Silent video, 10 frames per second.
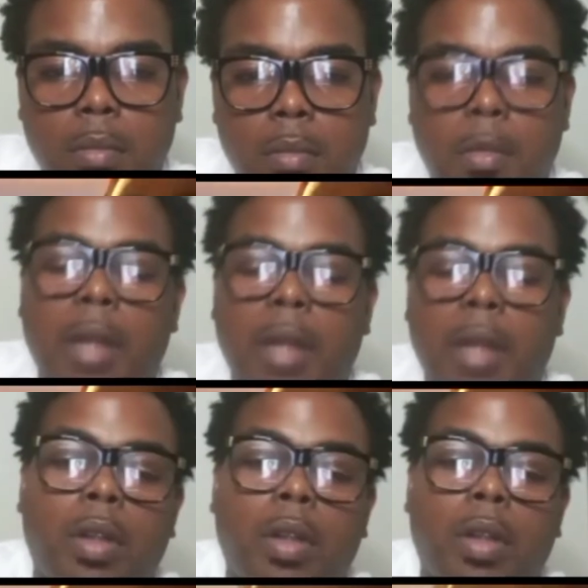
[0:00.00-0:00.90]
That's
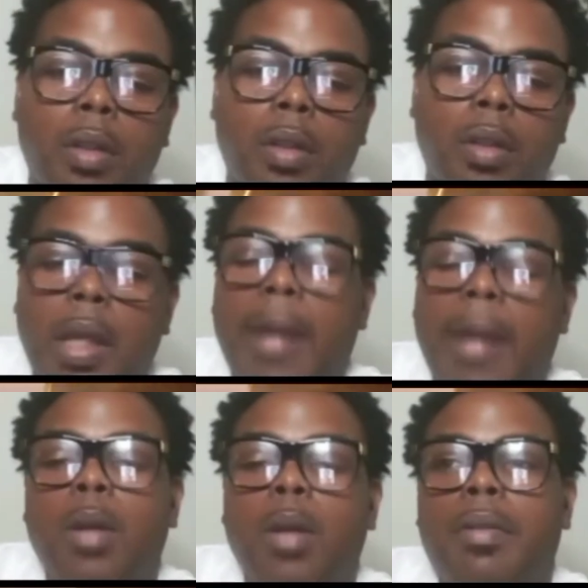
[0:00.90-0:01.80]
real. Have
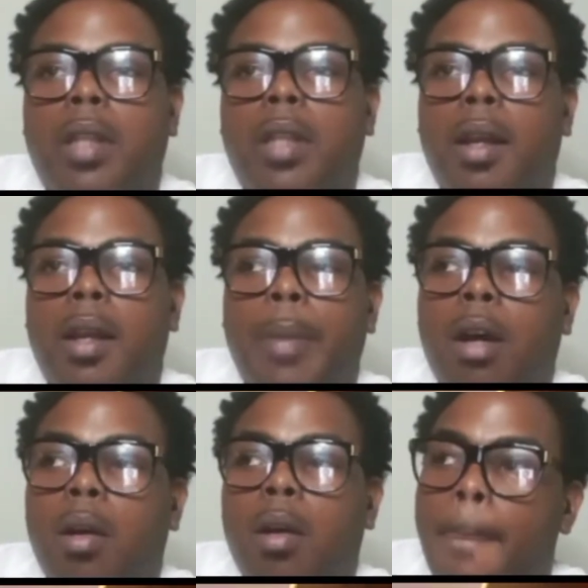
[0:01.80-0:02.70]
you ever thought
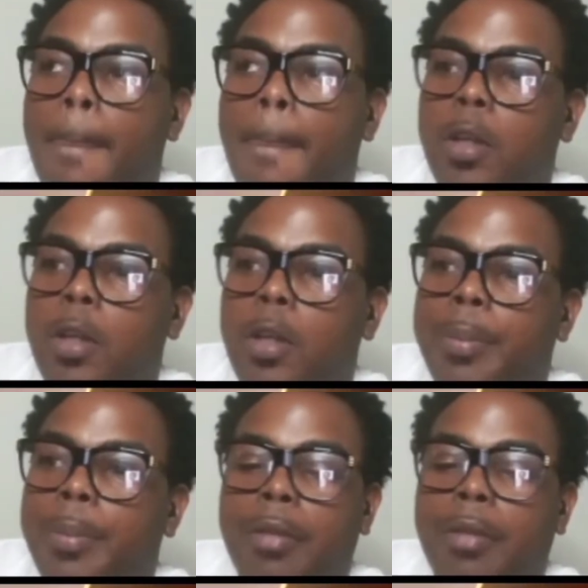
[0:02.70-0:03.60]
about,
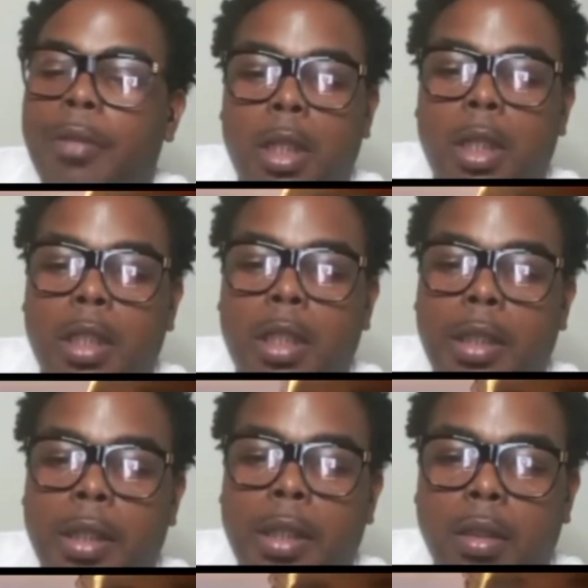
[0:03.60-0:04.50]
being from the
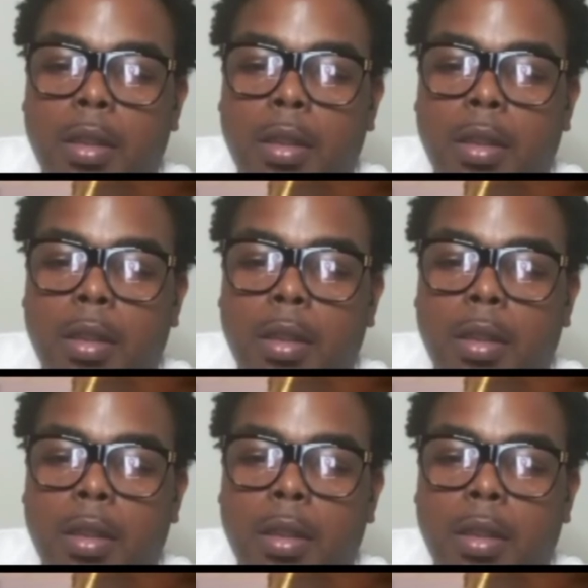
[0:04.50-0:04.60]
hood,